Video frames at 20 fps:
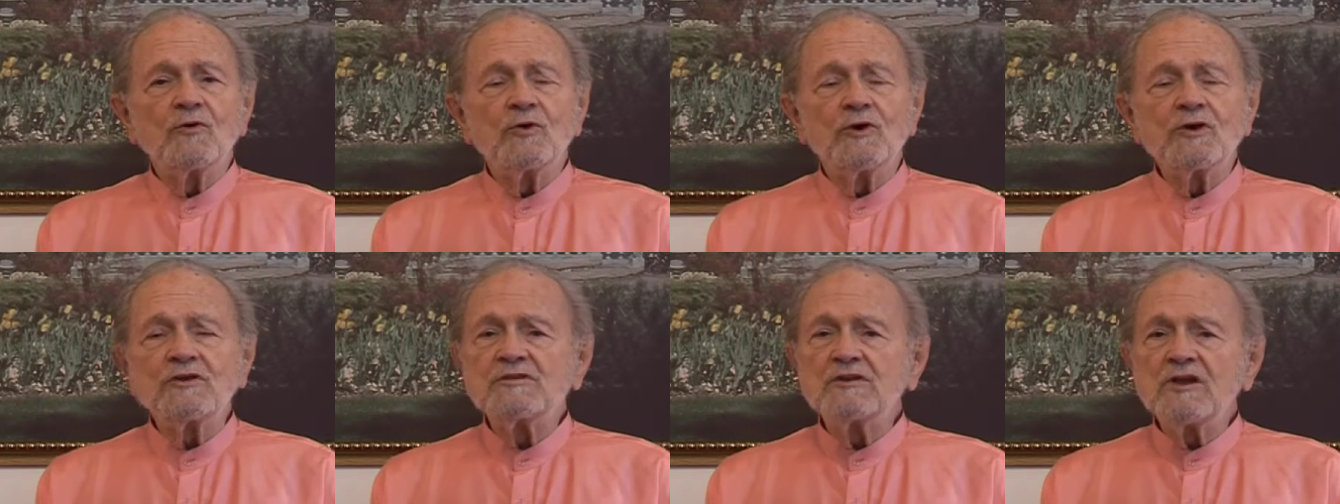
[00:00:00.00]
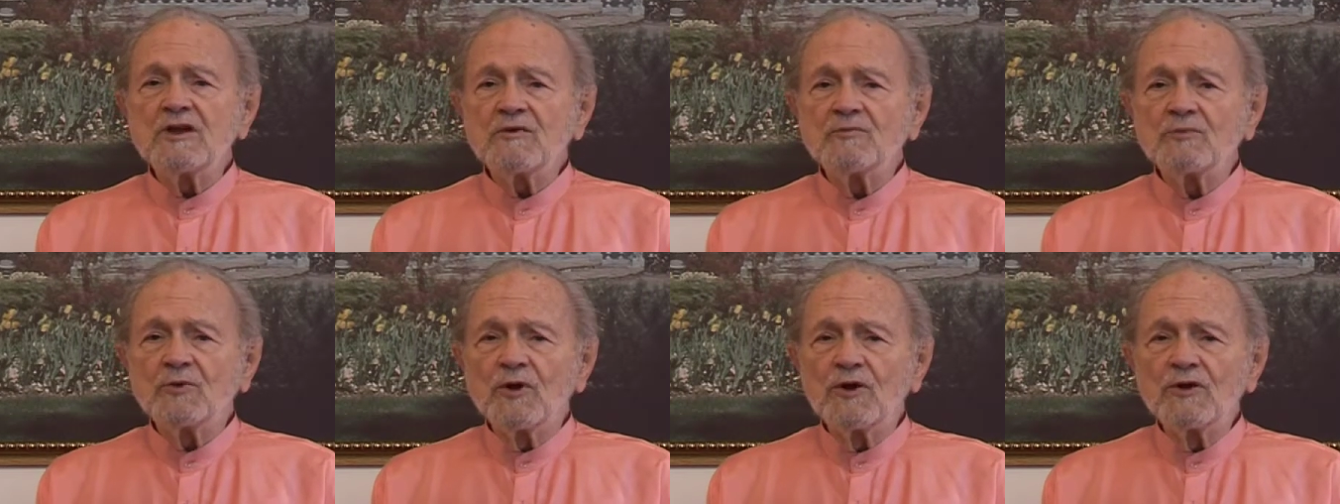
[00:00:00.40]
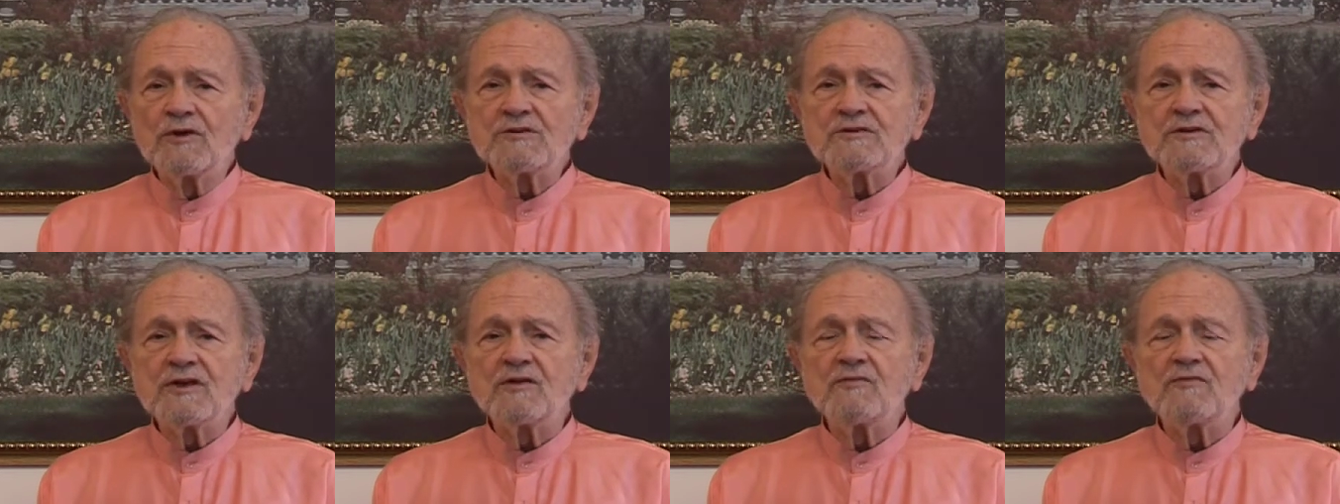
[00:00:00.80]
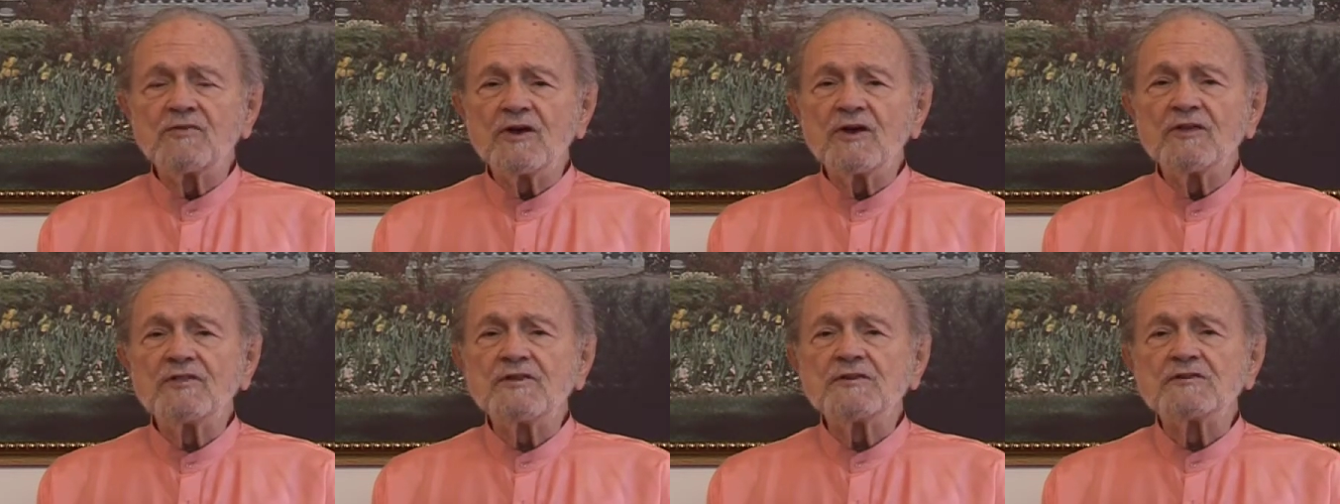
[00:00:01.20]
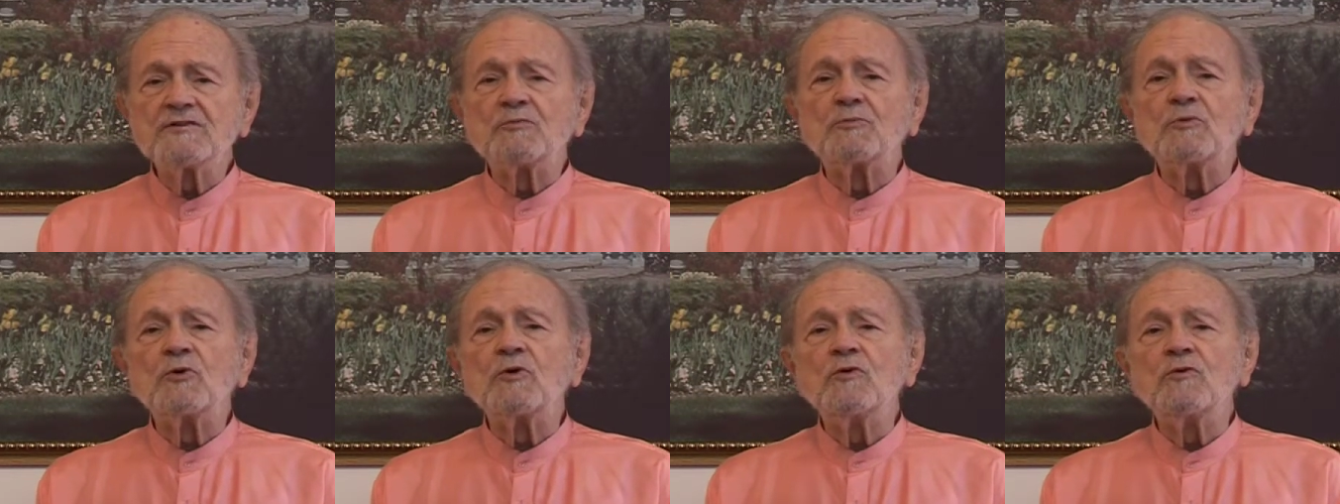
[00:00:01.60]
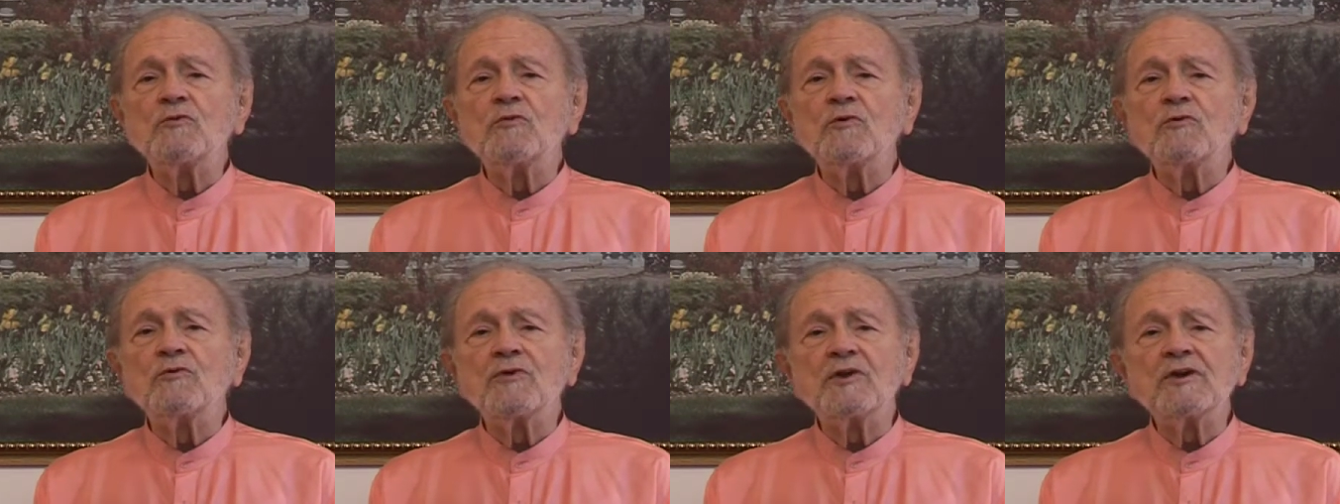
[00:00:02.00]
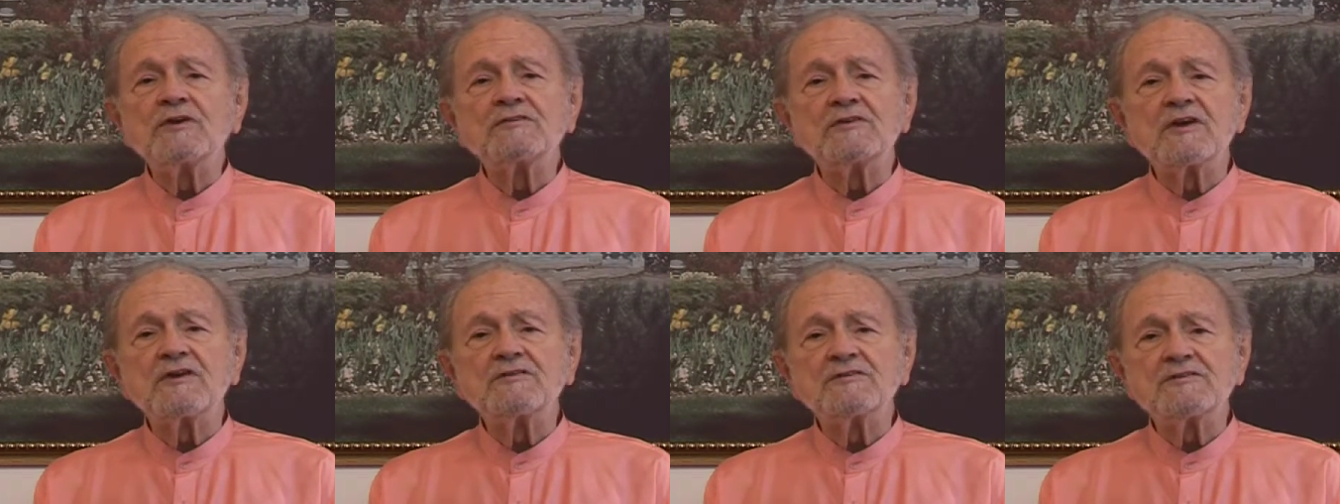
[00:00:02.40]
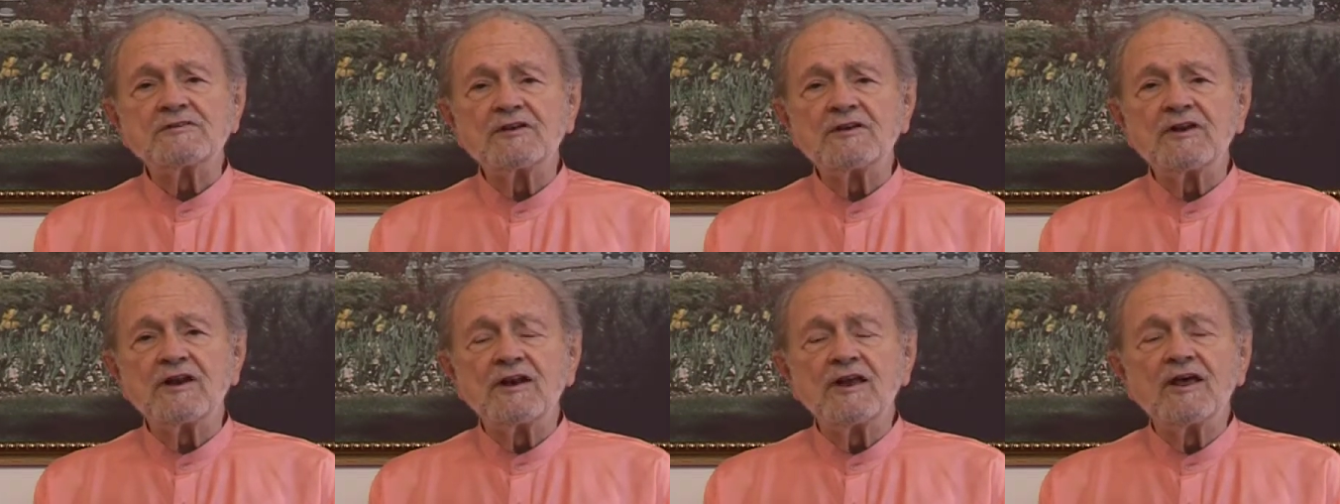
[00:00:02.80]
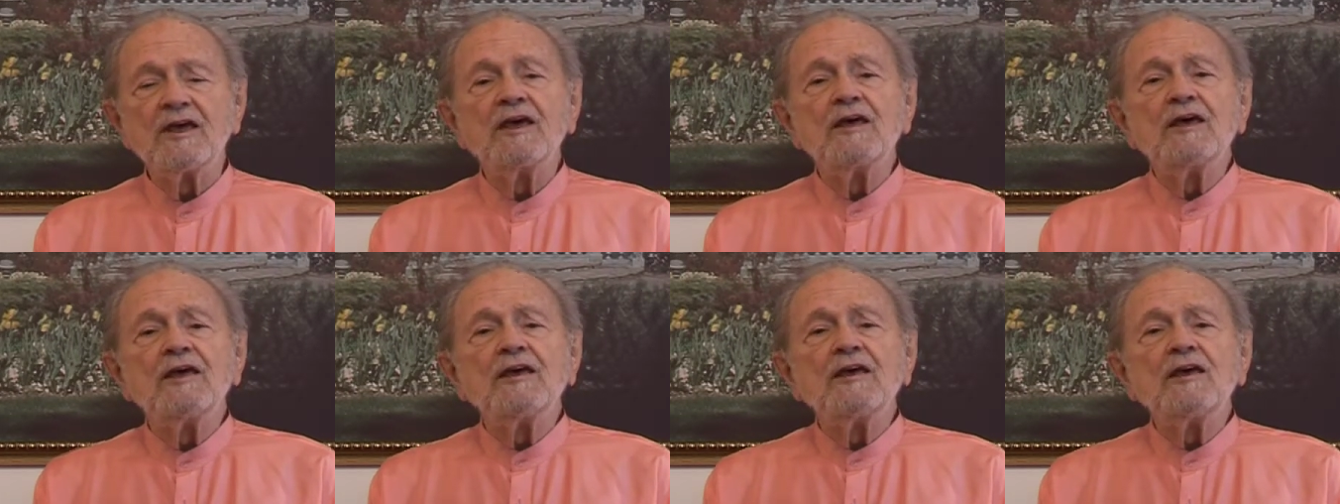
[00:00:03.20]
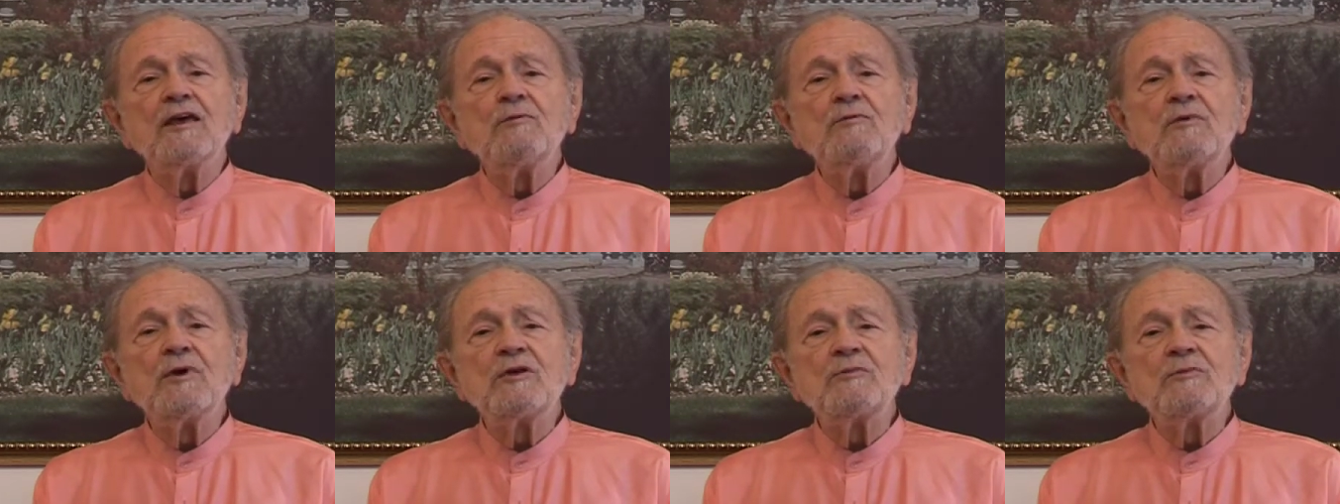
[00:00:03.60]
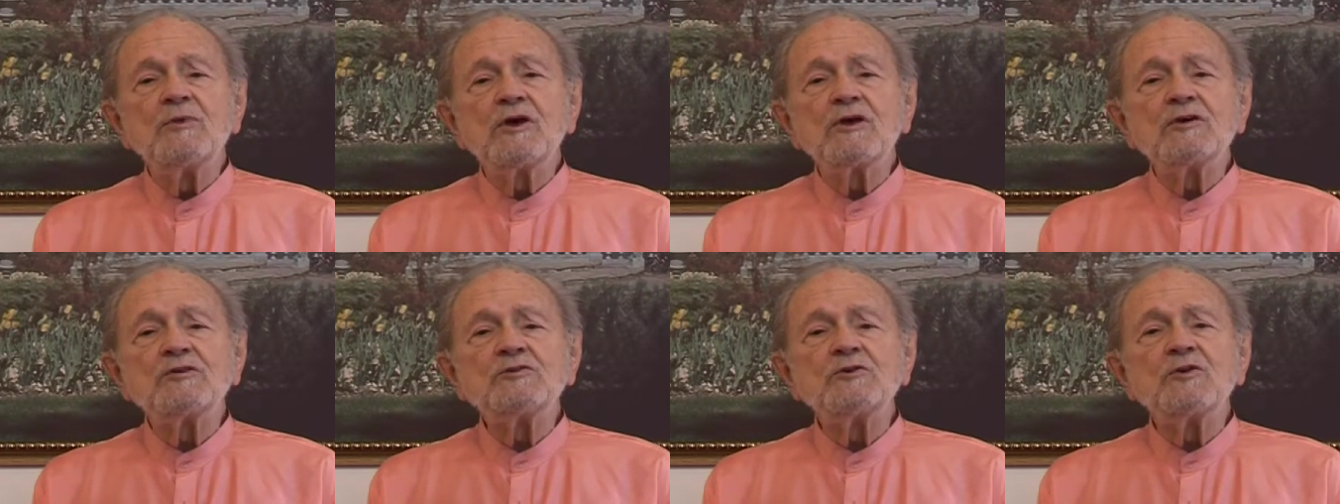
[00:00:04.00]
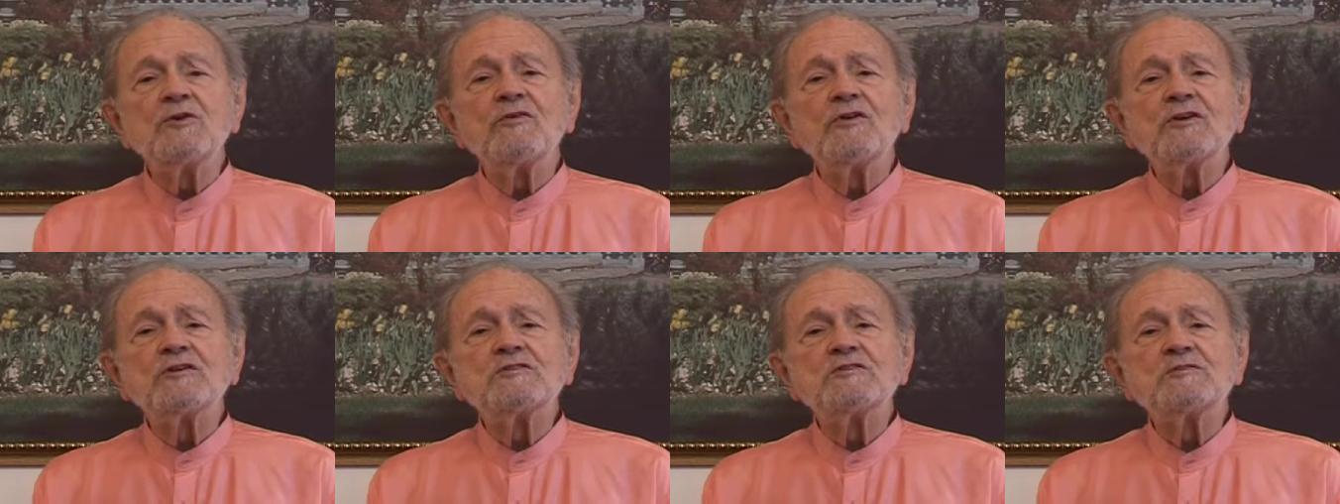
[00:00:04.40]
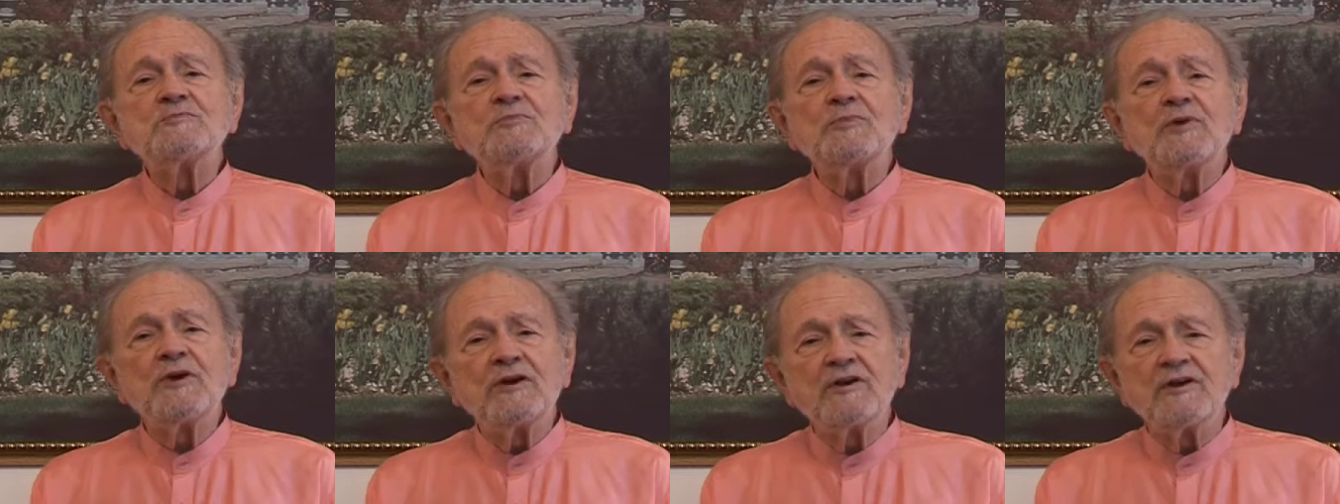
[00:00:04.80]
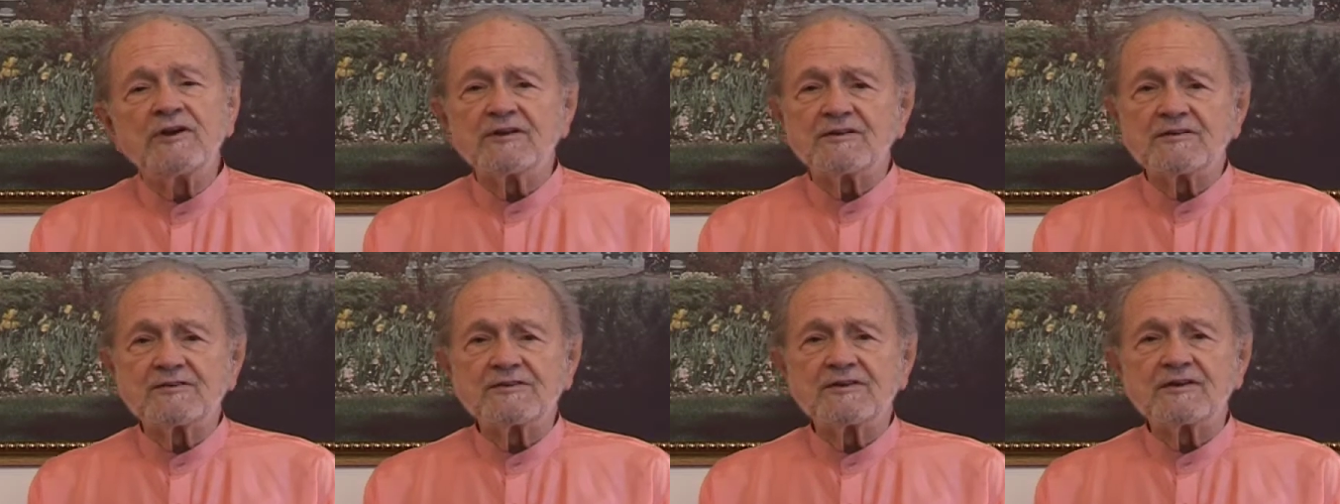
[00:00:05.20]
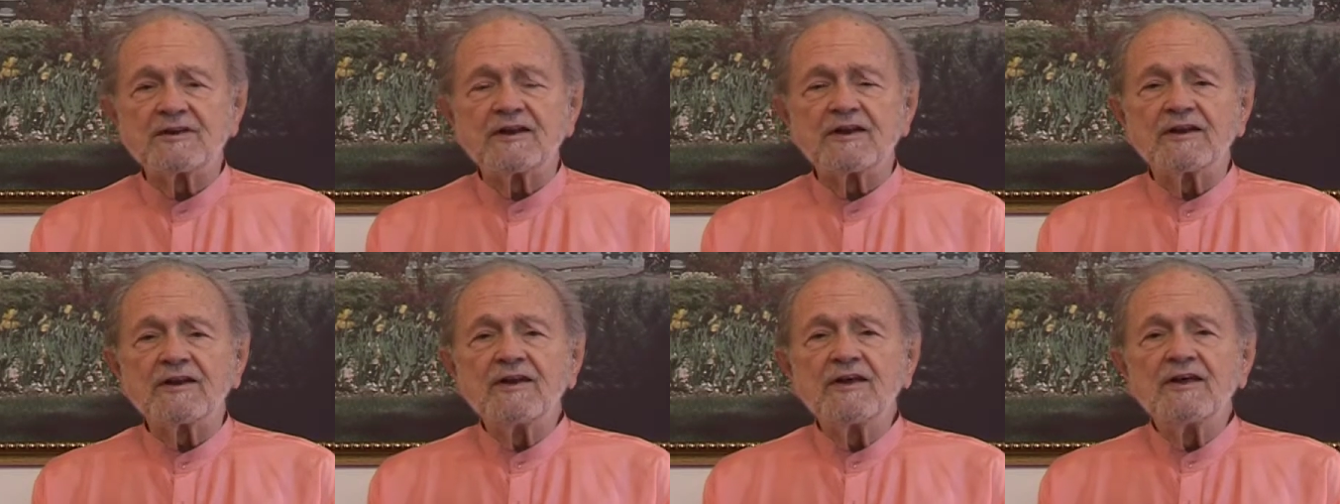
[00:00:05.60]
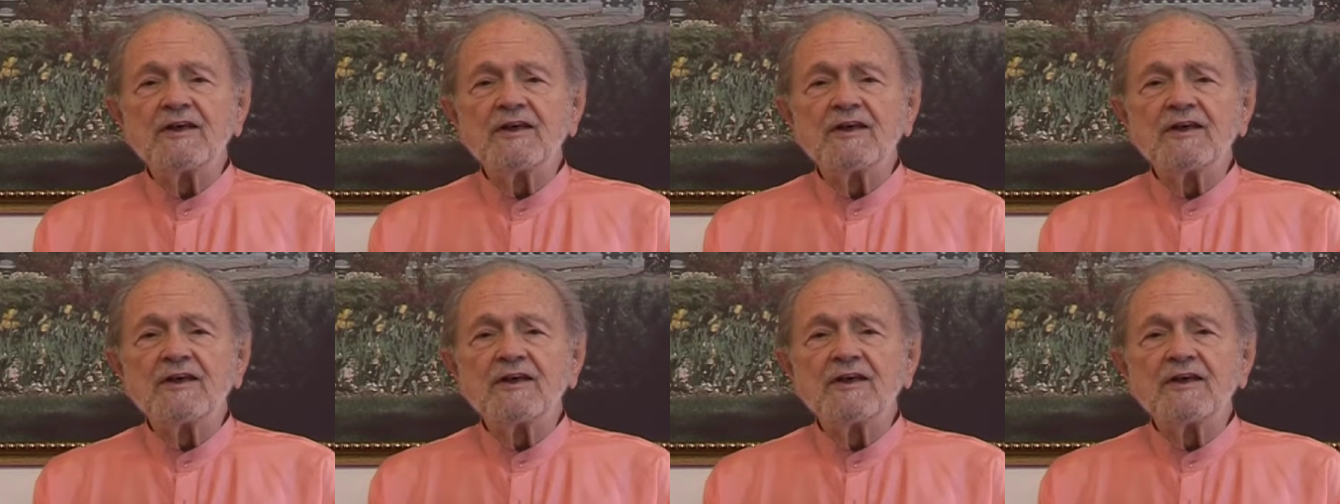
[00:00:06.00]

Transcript: When St. Paul said faith is the proof of things unseen, he meant because you have experienced it.